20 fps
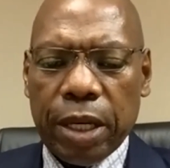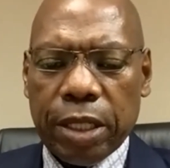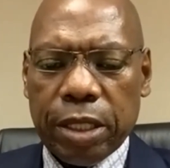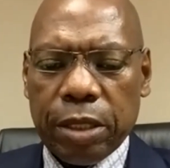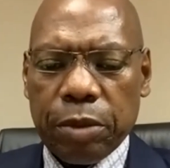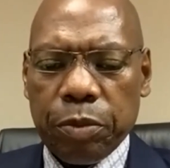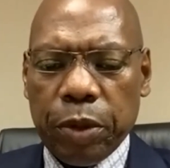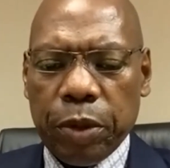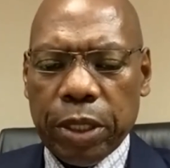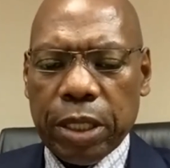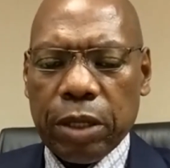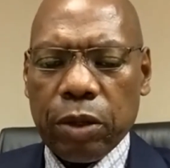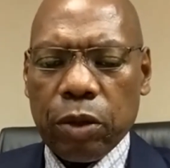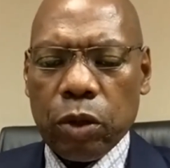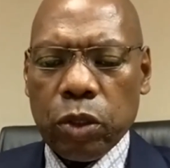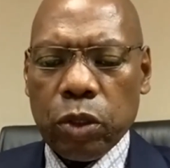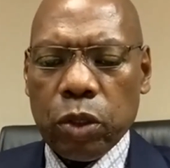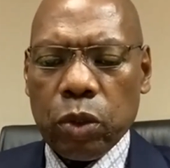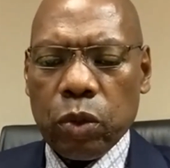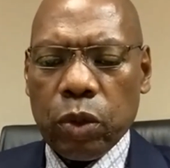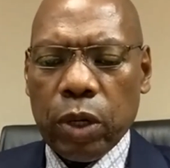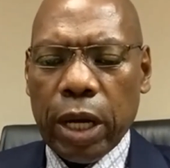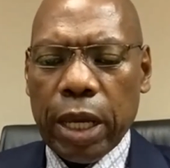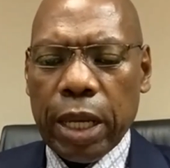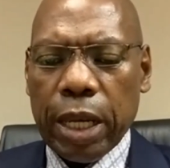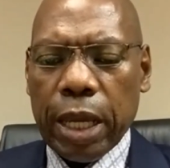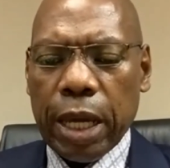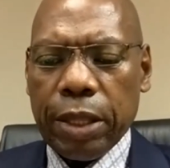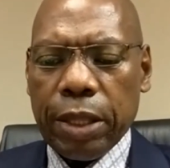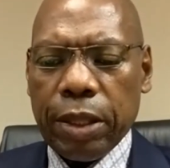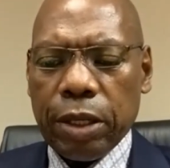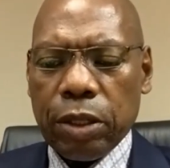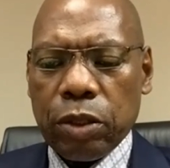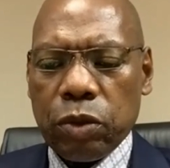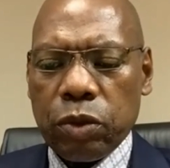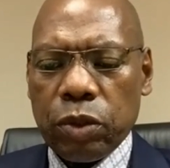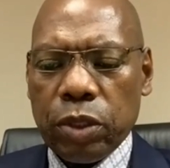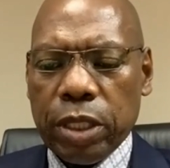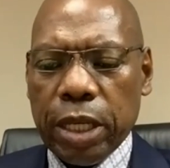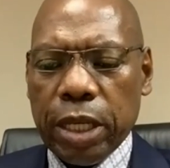It's important also to highlight that
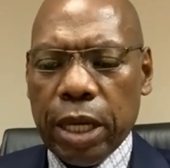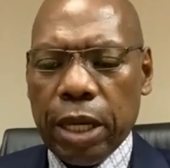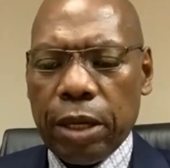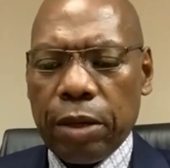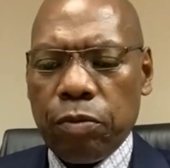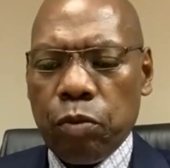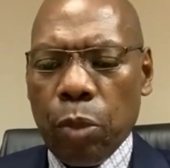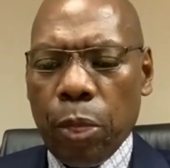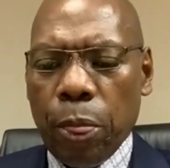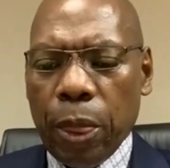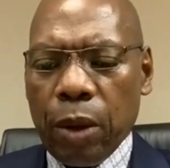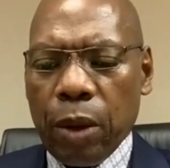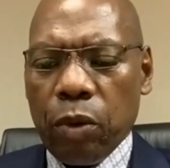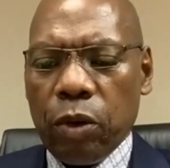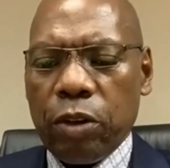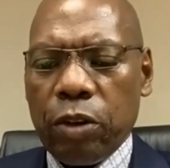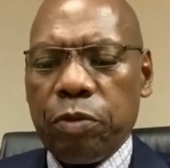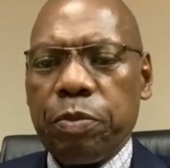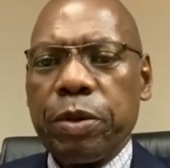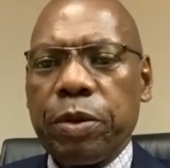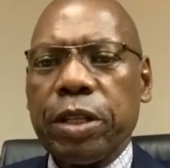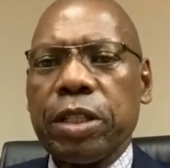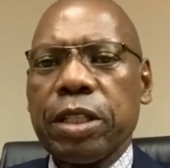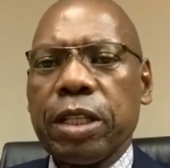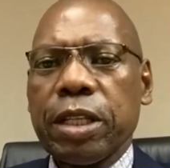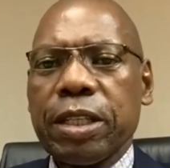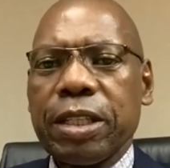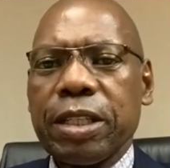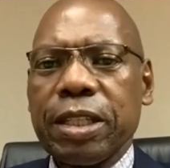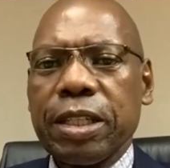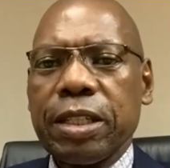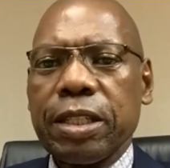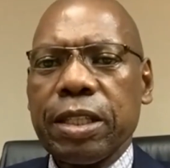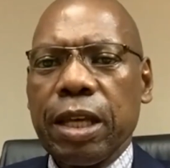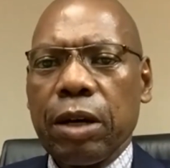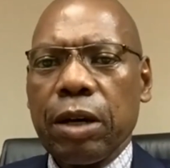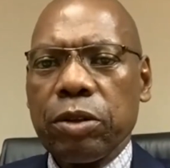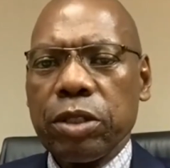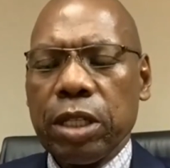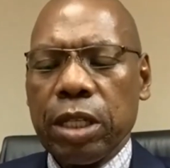today we've breached the
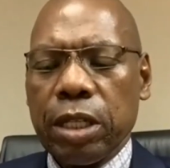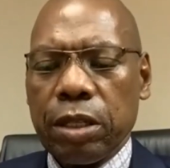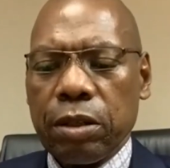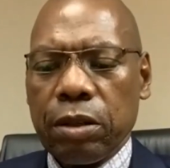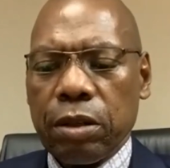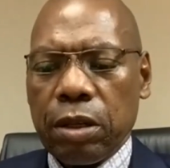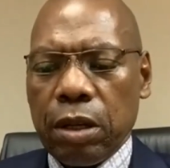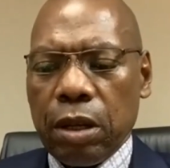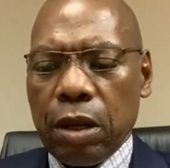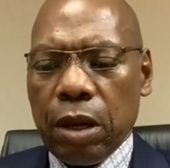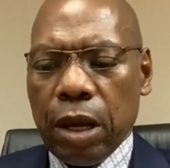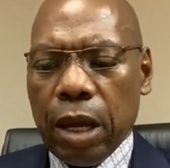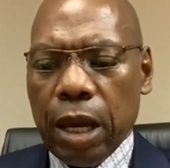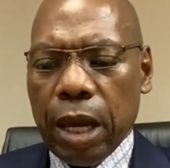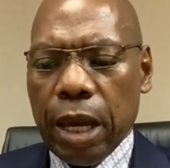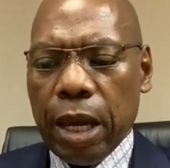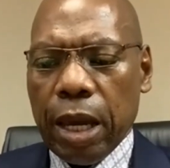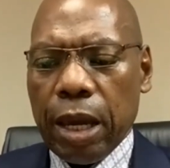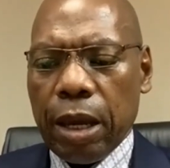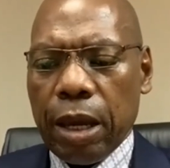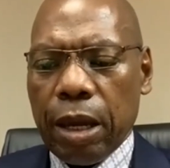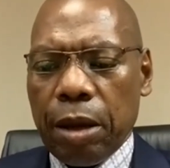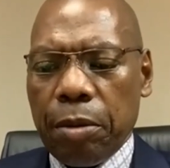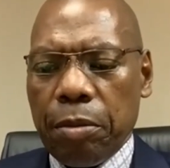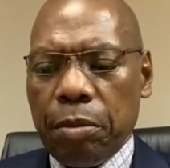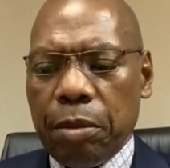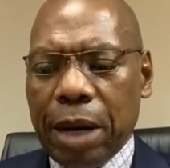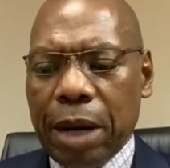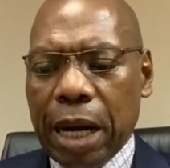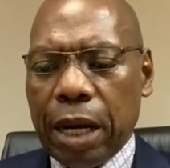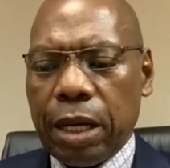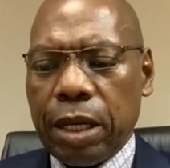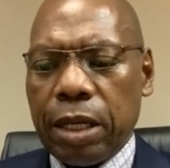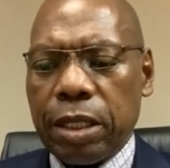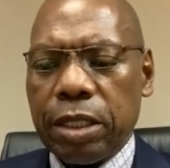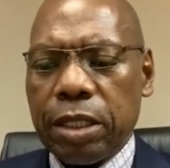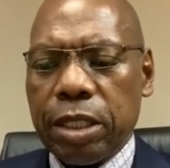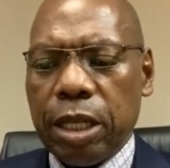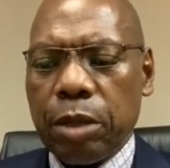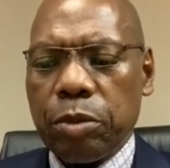6,000 uh, uh, mark
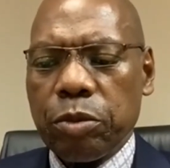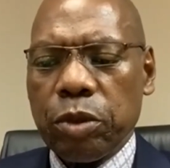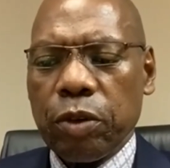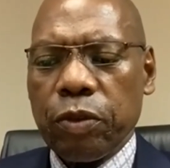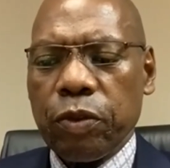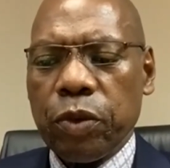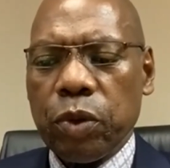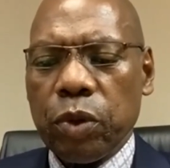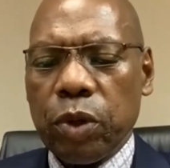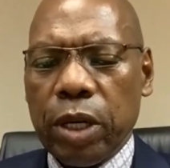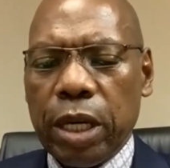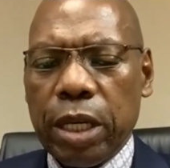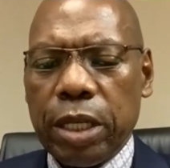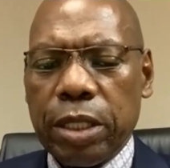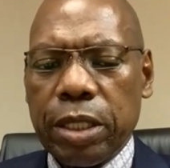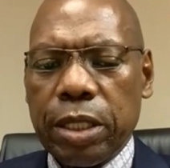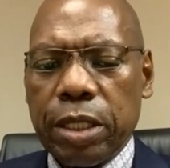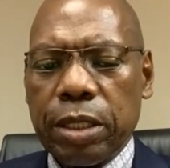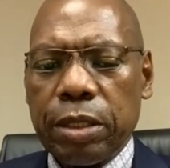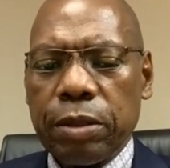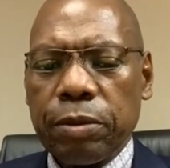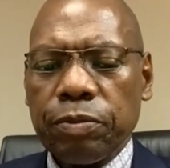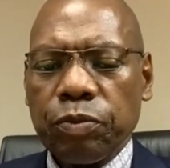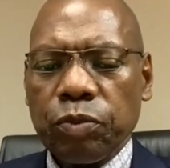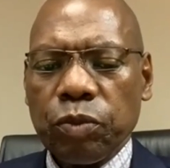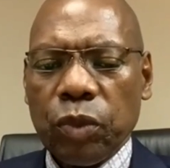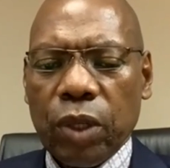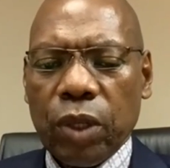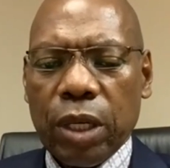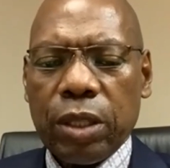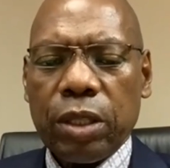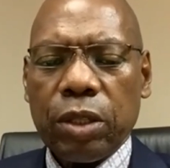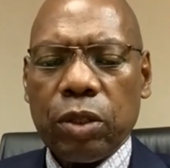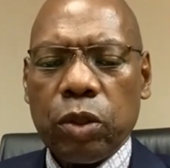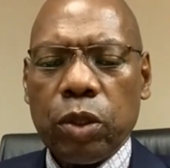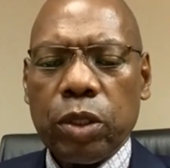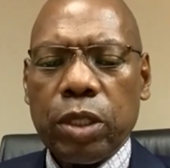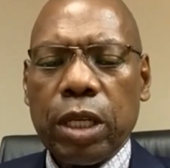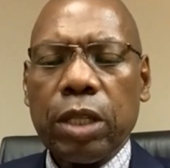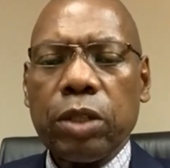in terms of new cases, and the
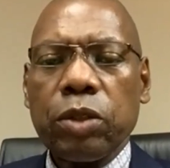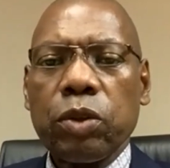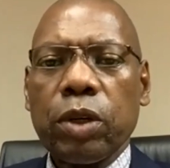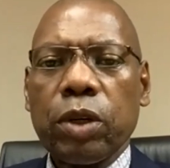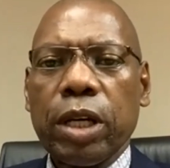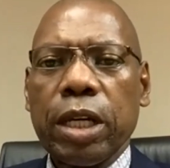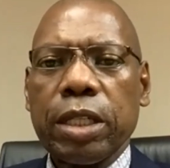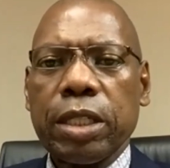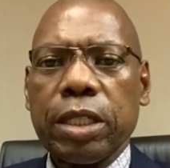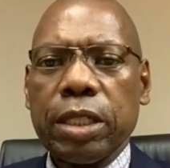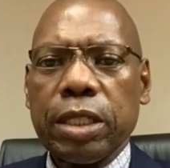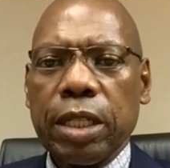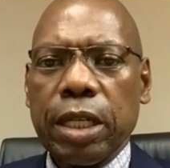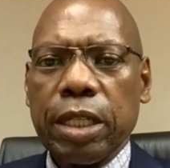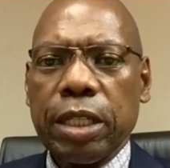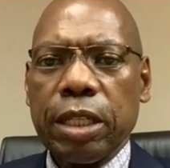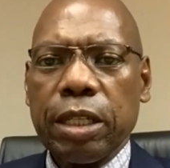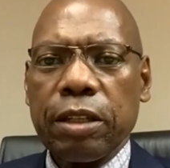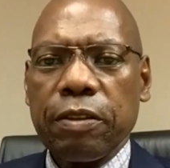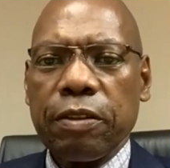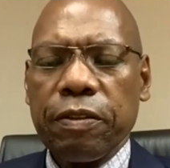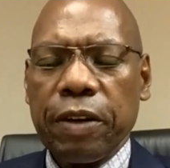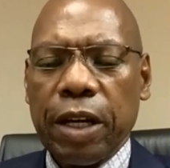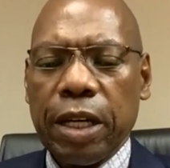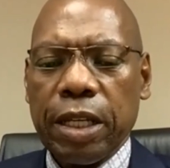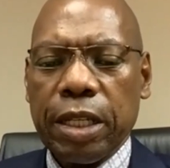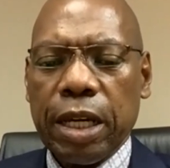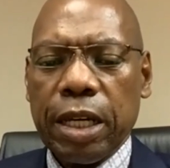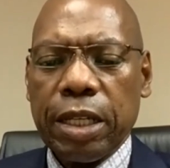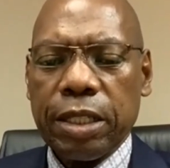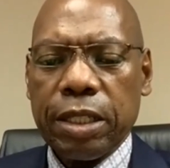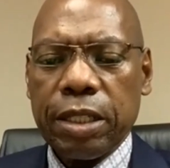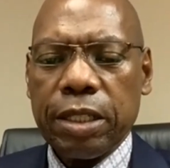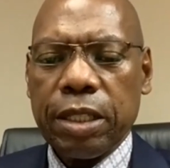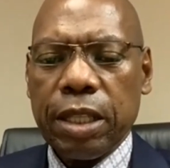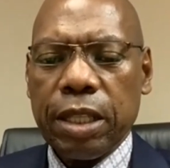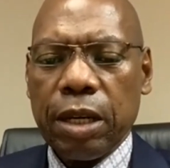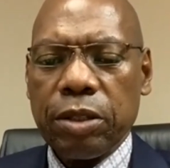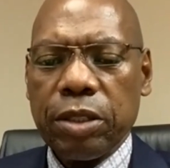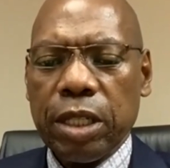total new cases identified are
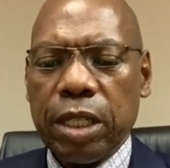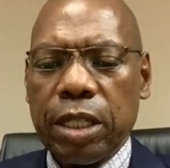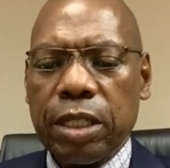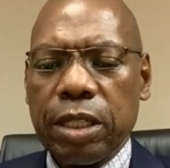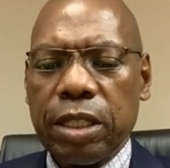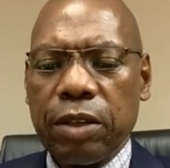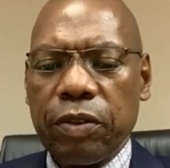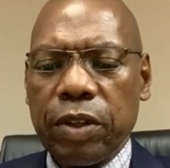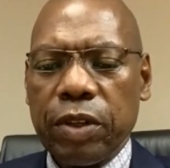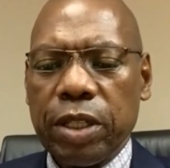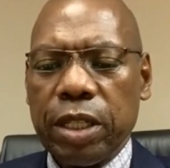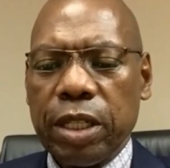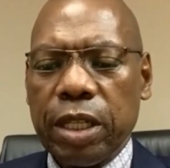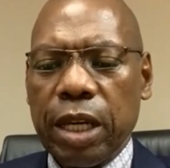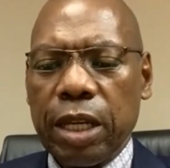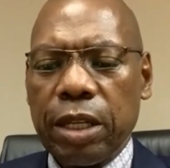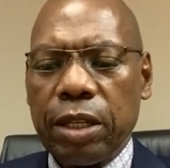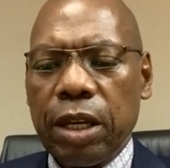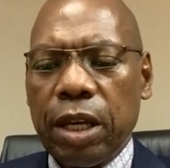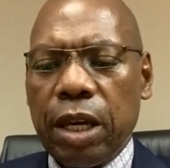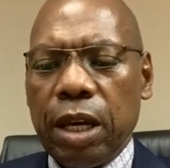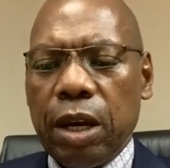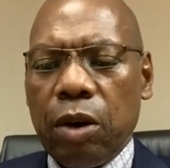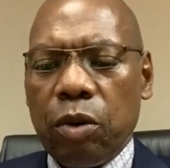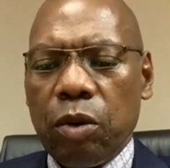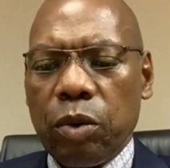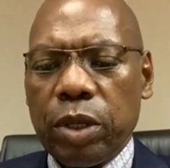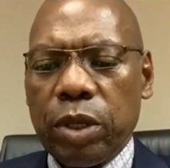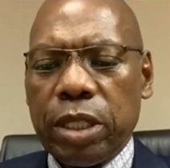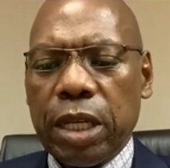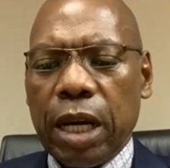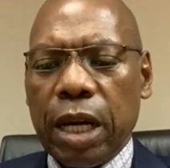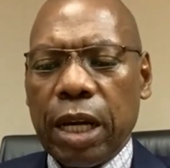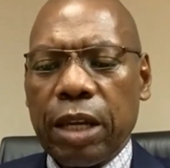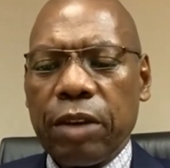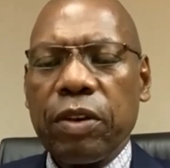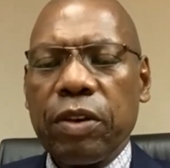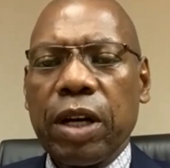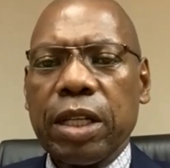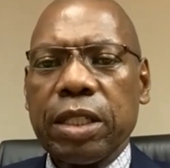6,079, which are
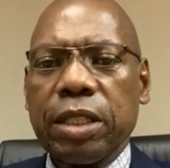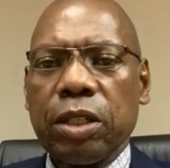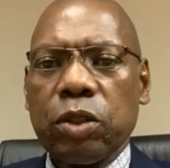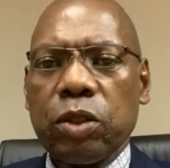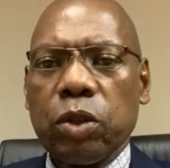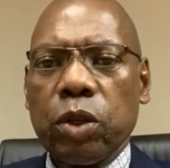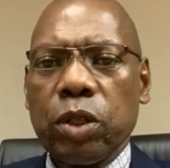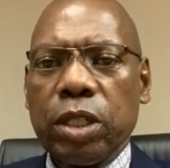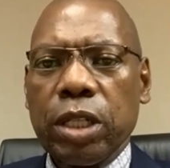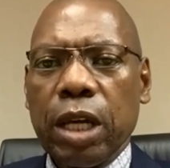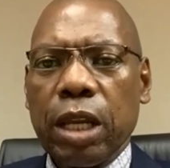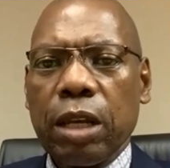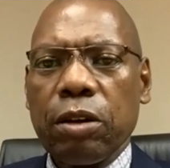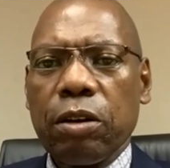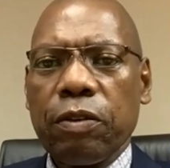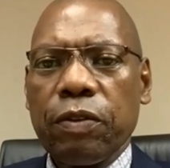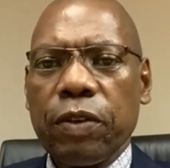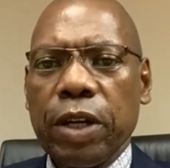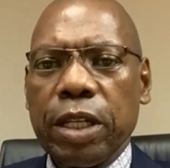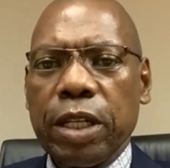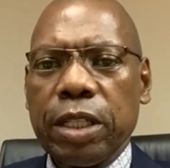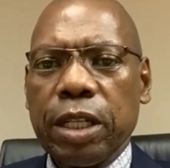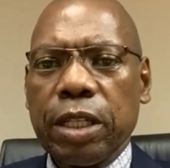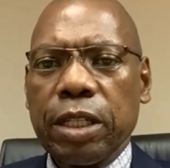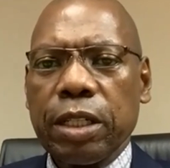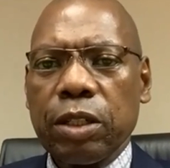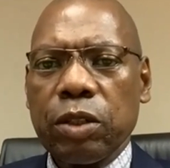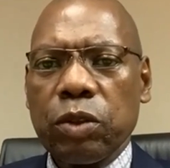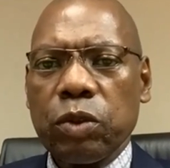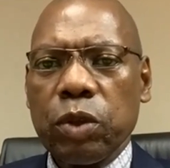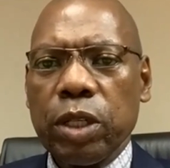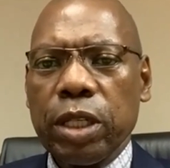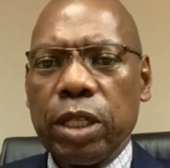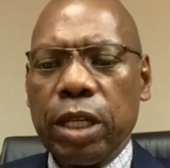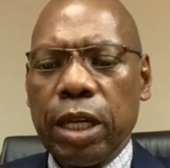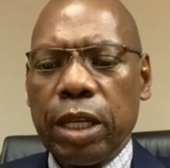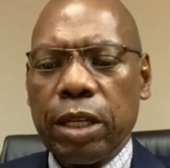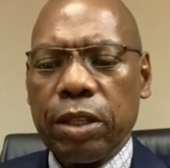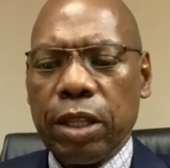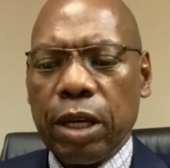giving us a total of
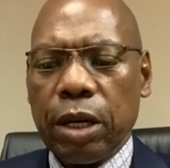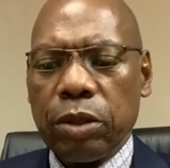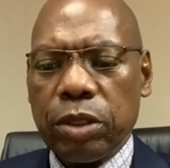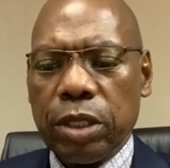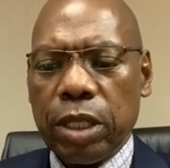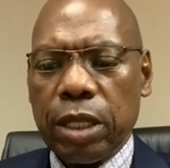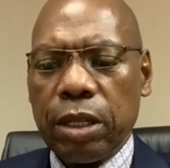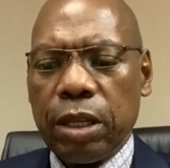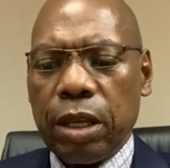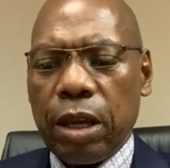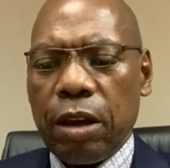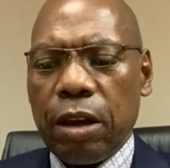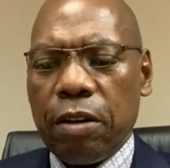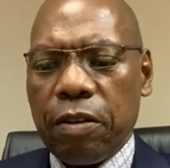828,000.